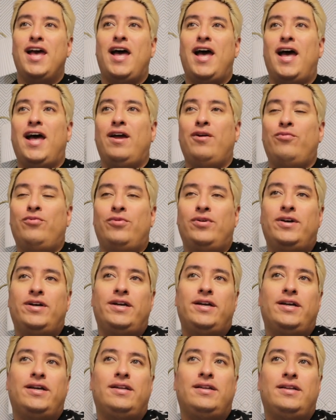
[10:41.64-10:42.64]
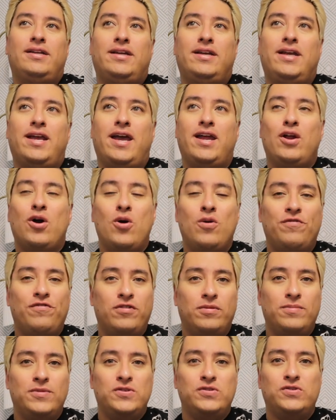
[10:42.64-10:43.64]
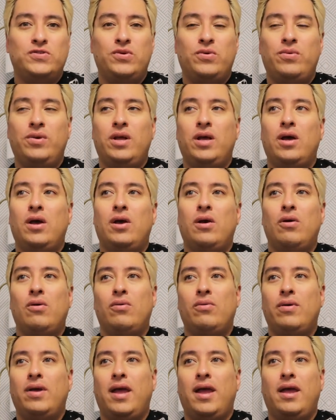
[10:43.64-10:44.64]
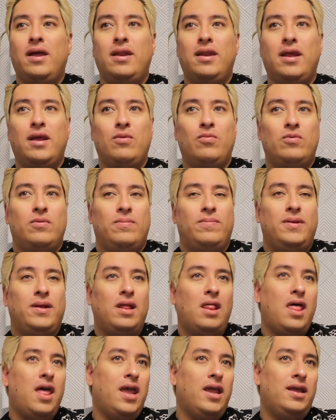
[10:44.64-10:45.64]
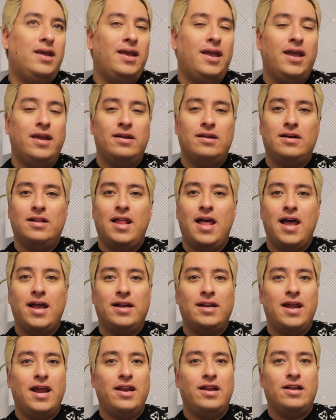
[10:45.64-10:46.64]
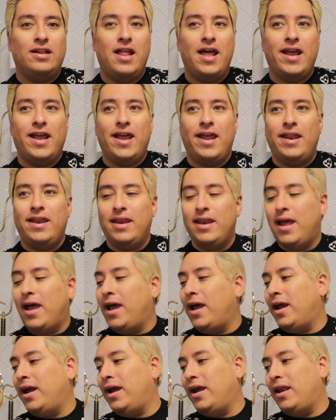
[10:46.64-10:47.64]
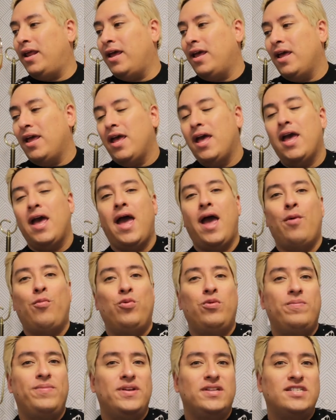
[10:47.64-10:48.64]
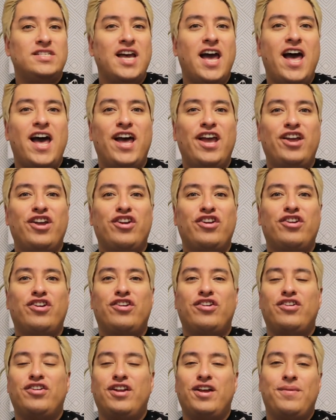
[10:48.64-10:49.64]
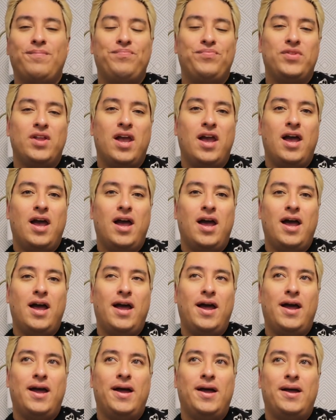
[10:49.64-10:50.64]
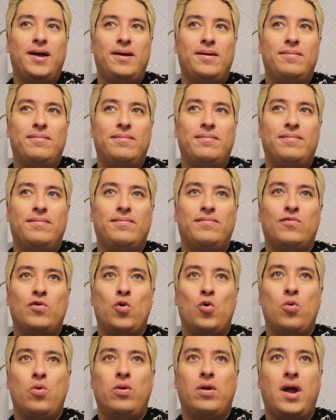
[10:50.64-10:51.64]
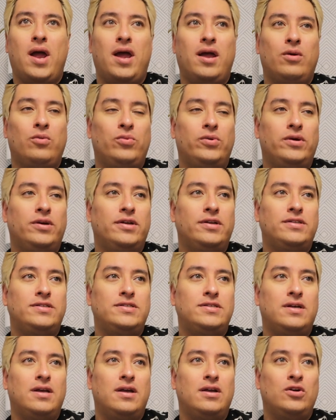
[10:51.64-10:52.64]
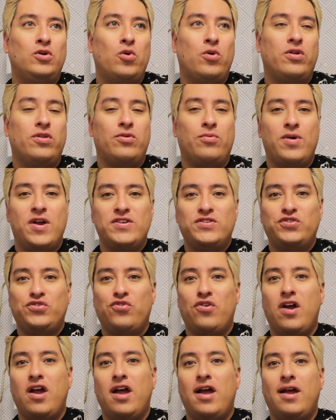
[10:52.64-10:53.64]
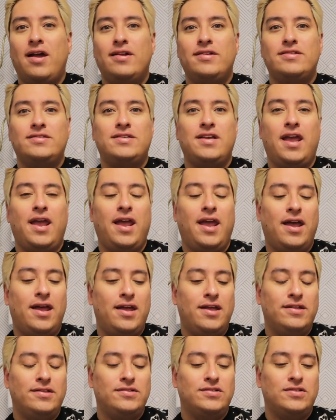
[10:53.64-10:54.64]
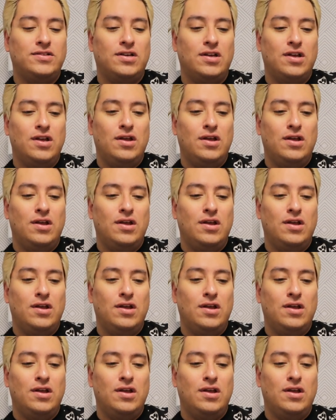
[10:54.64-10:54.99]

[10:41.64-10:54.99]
I would get home from the studio and it would be like 8 o'clock, 9 o'clock at night. I would be tired. Um, or I would go to the restaurant and